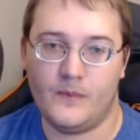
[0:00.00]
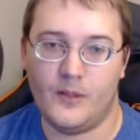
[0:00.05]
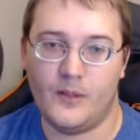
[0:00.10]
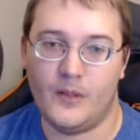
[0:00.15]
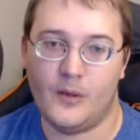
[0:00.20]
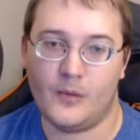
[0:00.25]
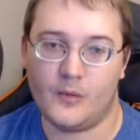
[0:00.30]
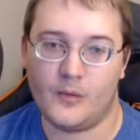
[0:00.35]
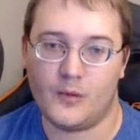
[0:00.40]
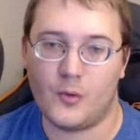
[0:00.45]

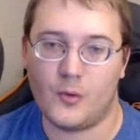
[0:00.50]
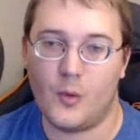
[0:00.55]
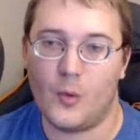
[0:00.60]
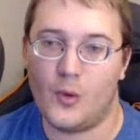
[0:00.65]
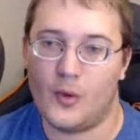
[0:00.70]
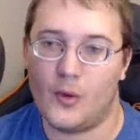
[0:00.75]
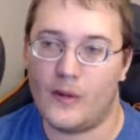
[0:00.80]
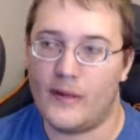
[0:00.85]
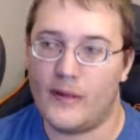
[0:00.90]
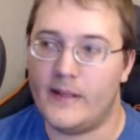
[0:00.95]

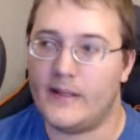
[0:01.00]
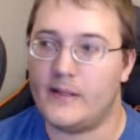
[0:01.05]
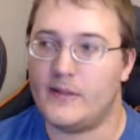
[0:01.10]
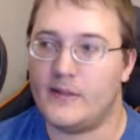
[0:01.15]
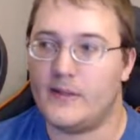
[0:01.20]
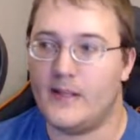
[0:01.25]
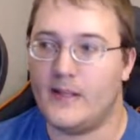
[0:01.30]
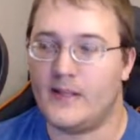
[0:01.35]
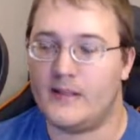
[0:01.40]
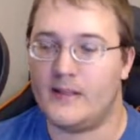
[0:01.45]
score
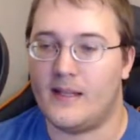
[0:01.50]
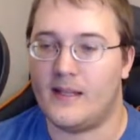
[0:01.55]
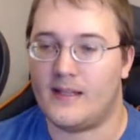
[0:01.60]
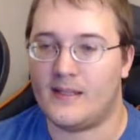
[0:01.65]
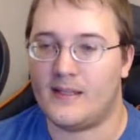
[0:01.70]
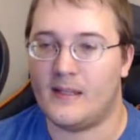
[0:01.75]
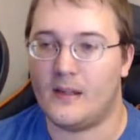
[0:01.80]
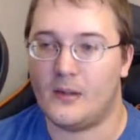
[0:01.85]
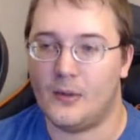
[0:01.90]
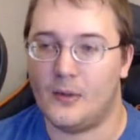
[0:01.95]
is. That's
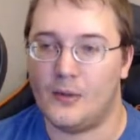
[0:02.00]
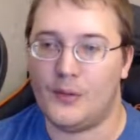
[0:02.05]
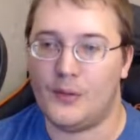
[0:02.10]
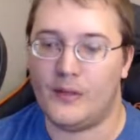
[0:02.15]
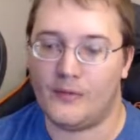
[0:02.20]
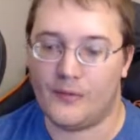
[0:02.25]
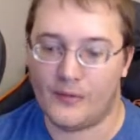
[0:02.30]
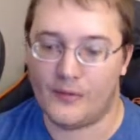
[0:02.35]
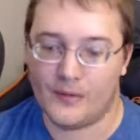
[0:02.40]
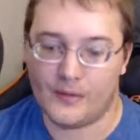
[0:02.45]
a little
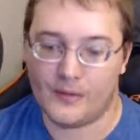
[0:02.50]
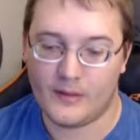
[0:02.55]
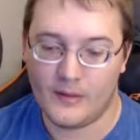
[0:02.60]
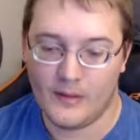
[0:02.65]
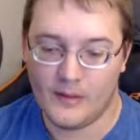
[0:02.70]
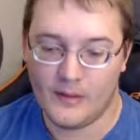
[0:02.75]
different.